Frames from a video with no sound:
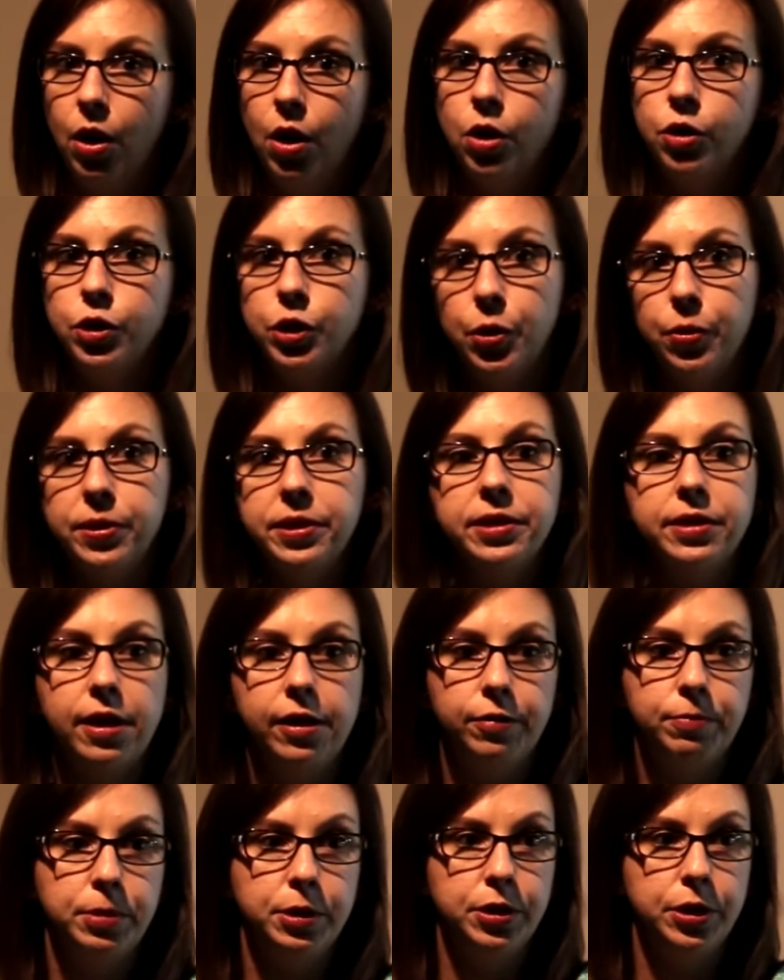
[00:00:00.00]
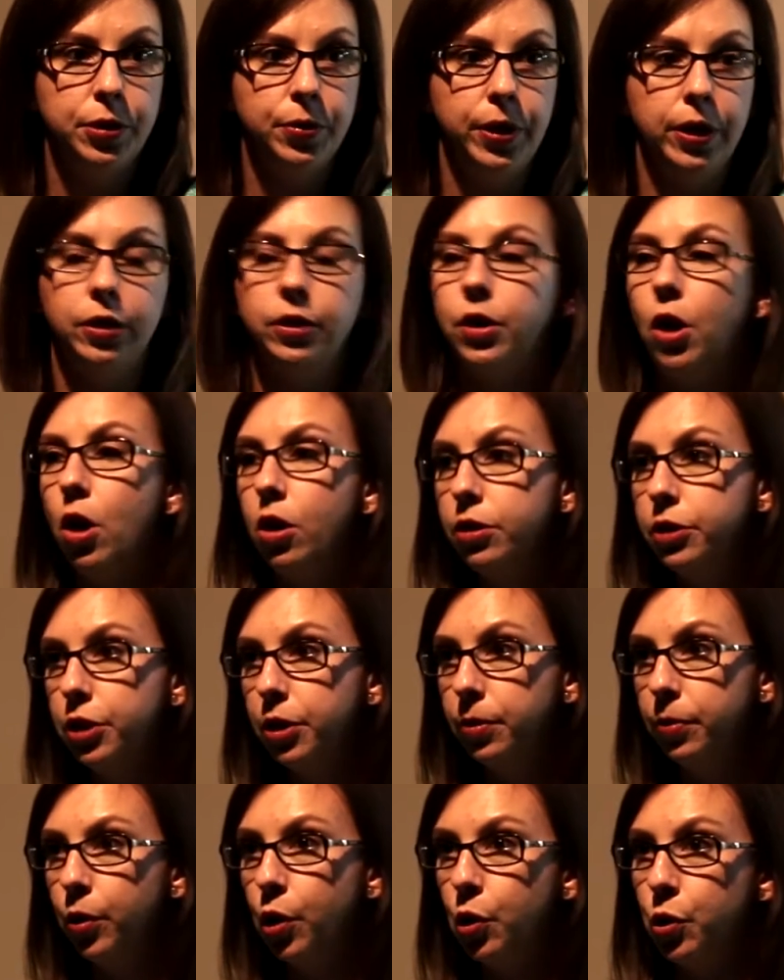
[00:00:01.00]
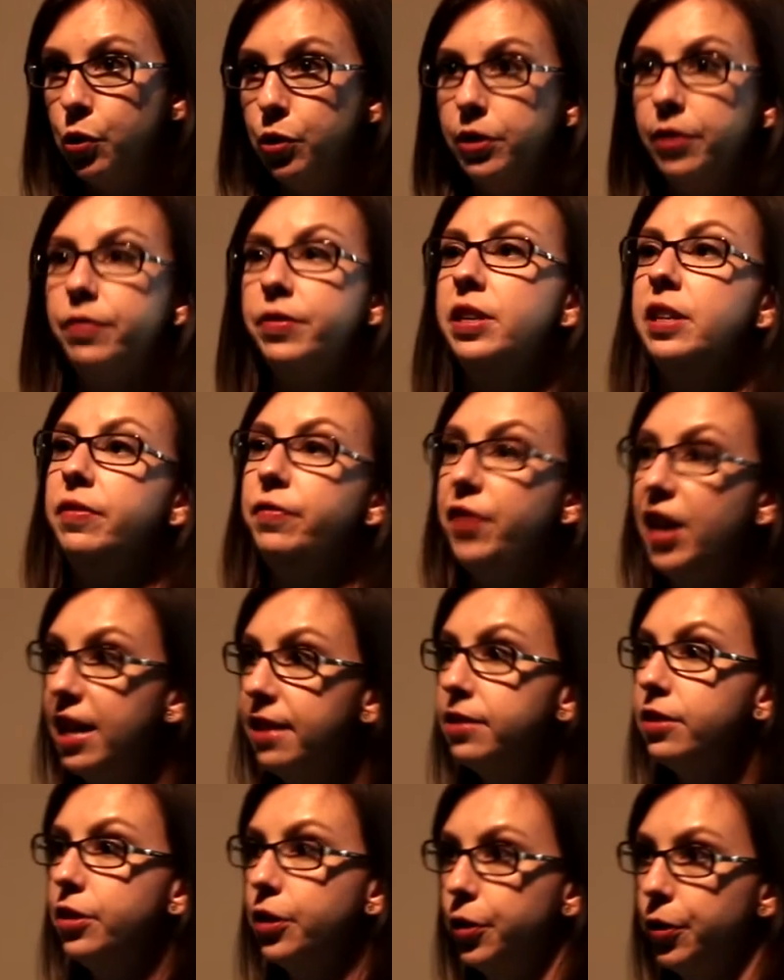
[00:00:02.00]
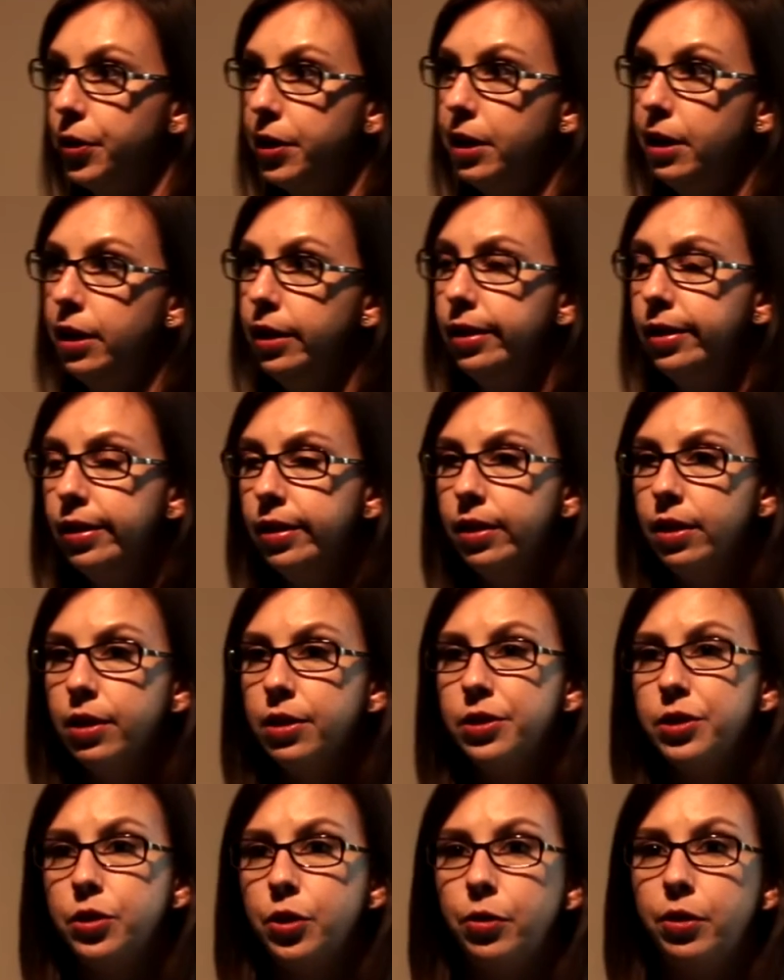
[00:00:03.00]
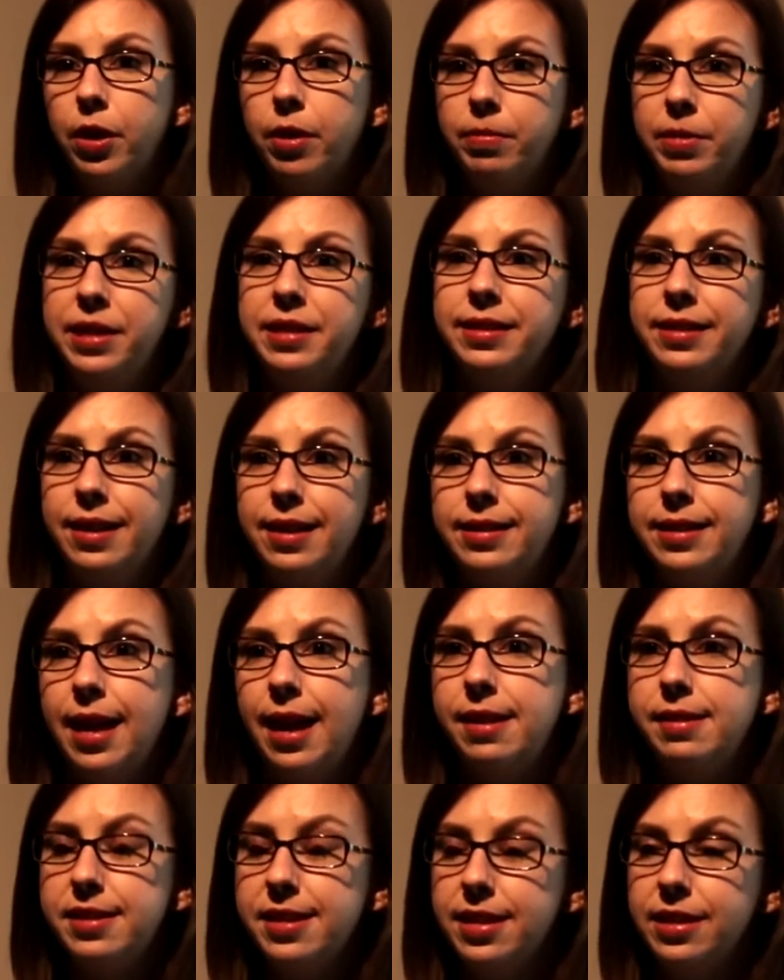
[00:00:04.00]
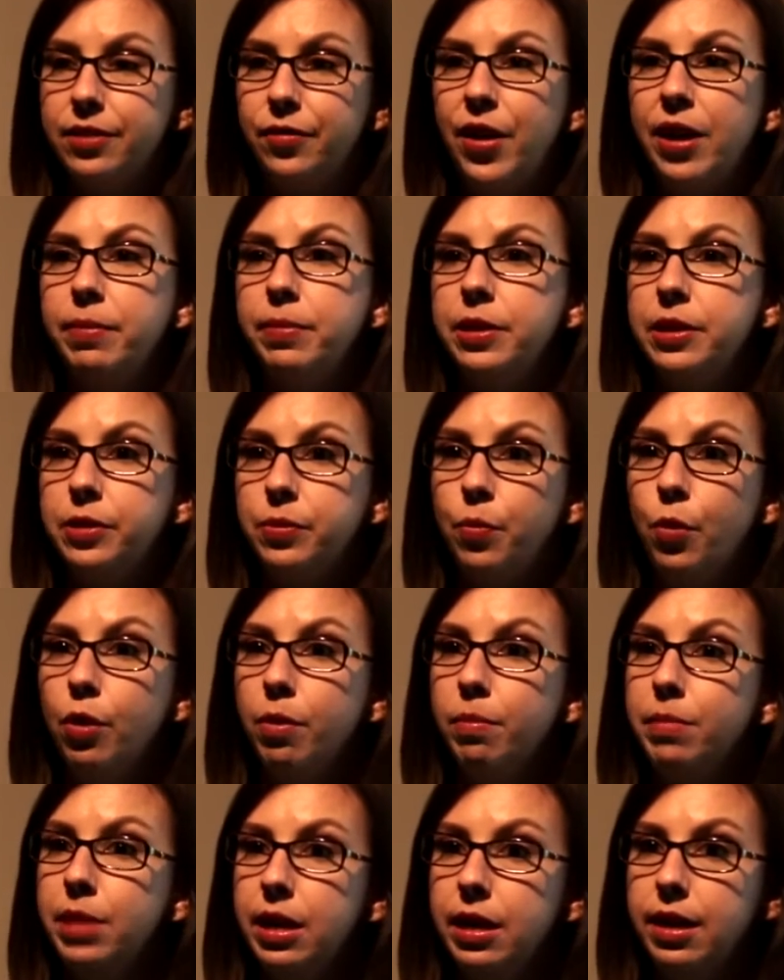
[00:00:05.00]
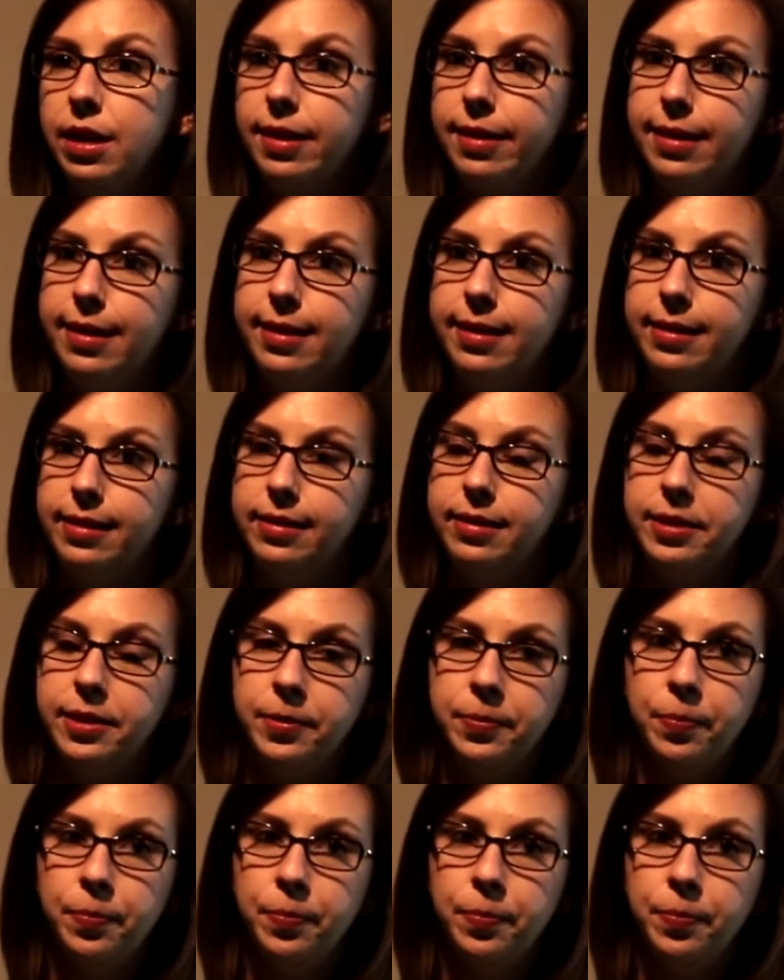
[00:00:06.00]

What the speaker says: So instead of pursuing a long-term goal of an advanced degree, Sonam needs to attend to his family's more immediate needs.